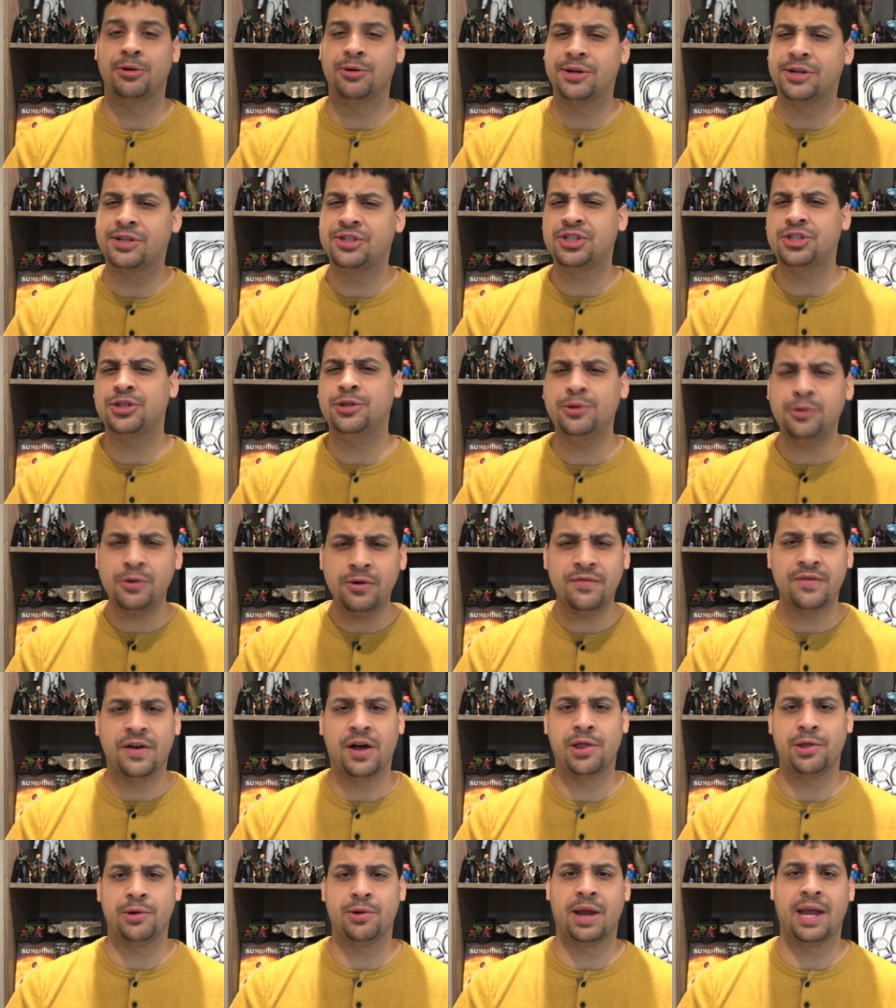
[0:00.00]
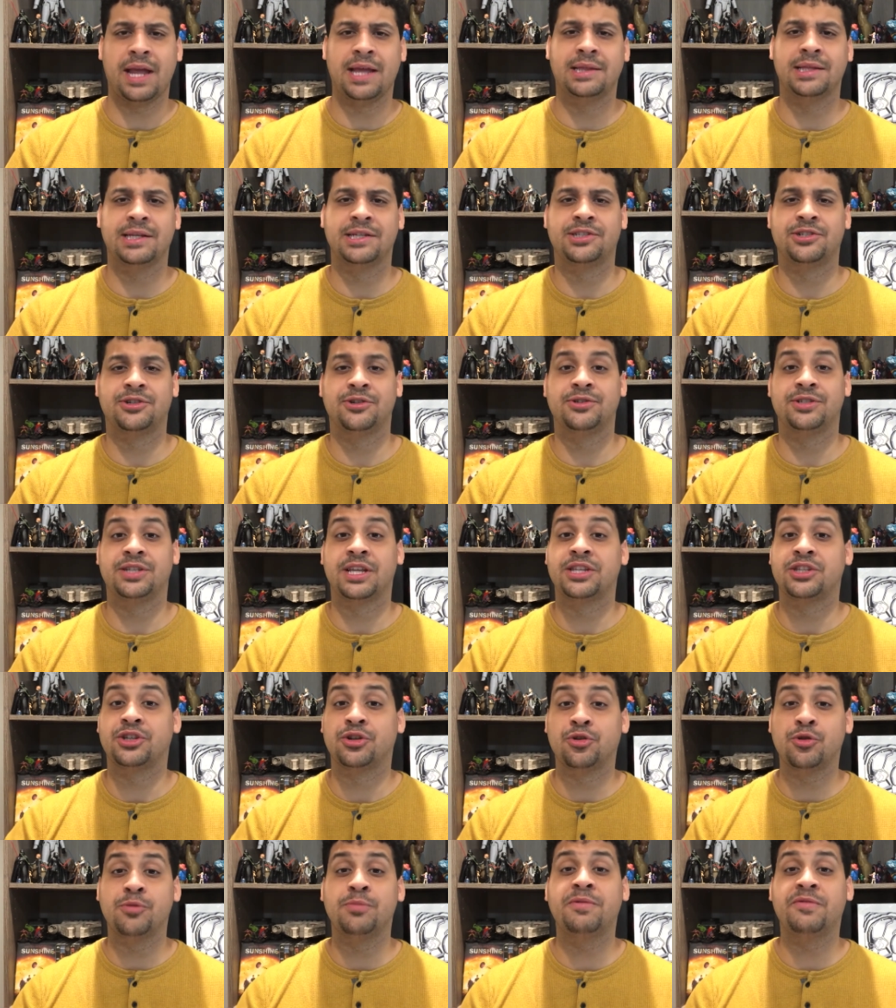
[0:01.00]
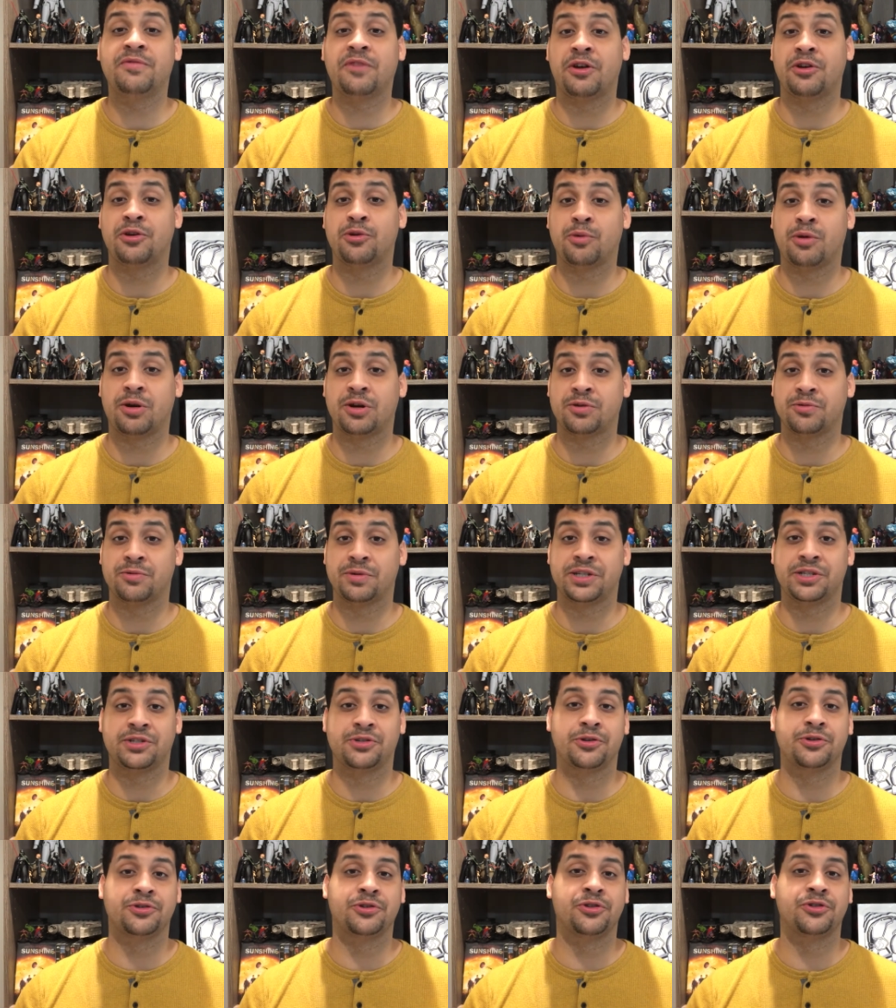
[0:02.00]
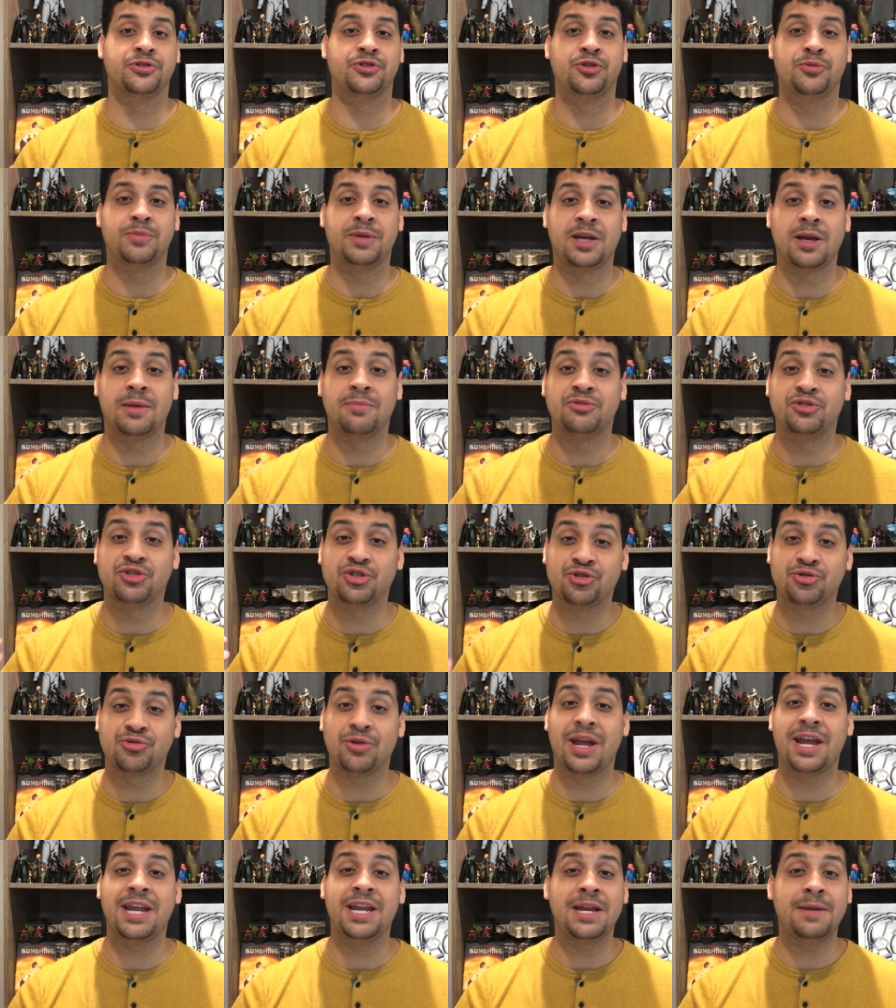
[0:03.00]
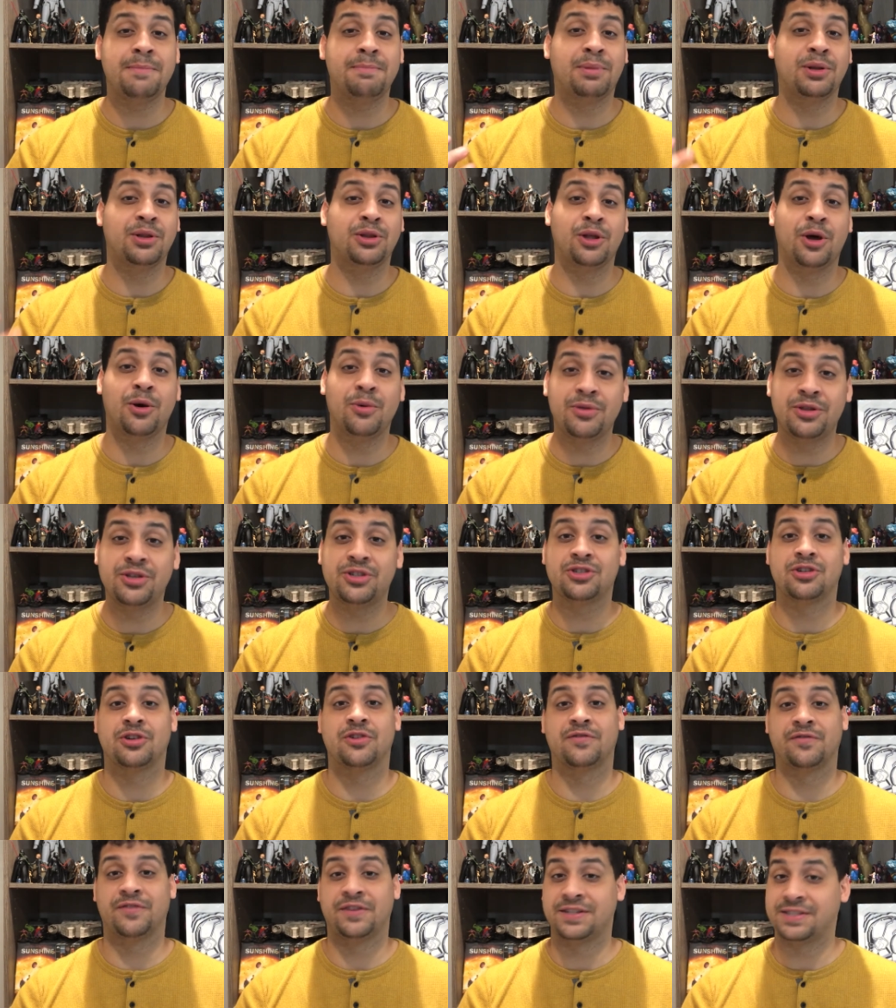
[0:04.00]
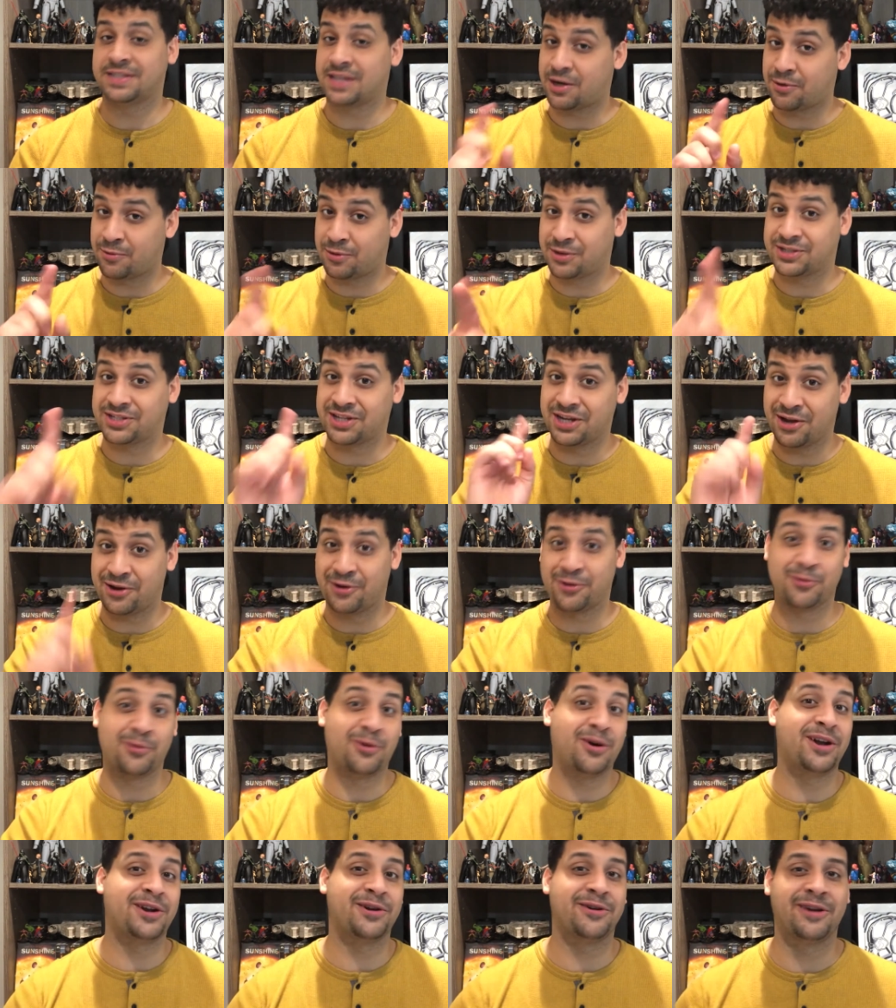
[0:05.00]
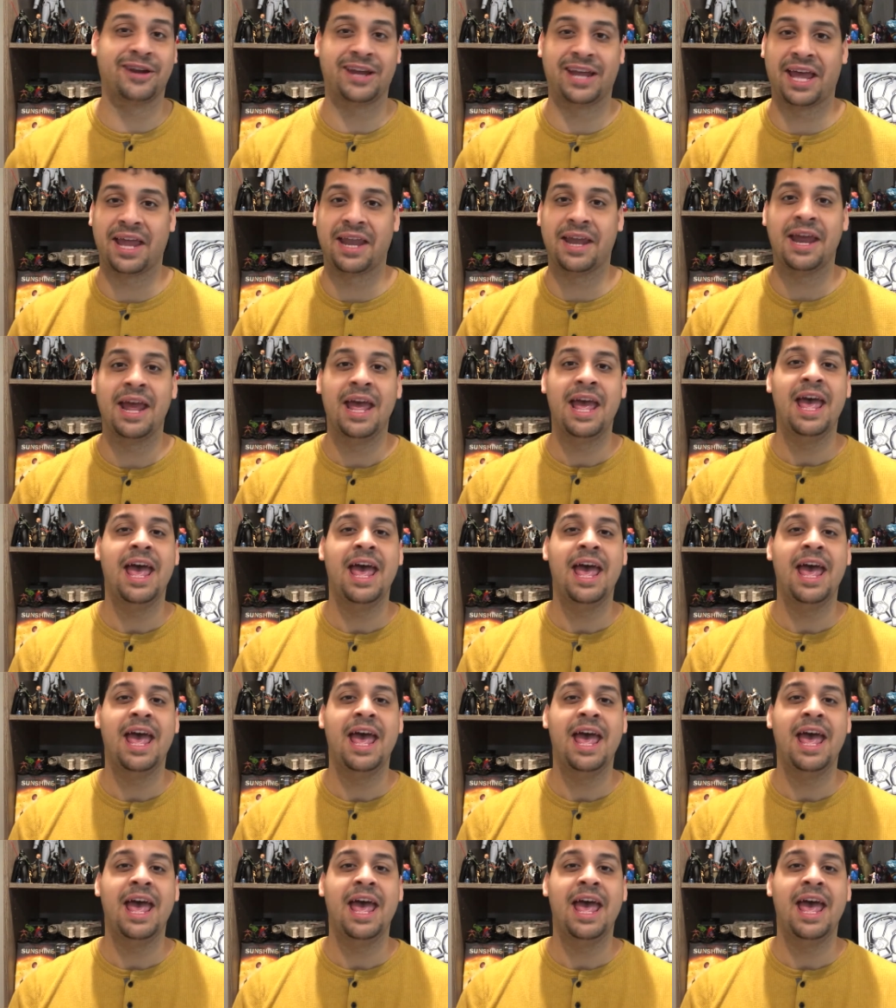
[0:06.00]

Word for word: and a slew of other A-listers as a group of underwater researchers who become stranded below the surface, I don't want to say underwater again,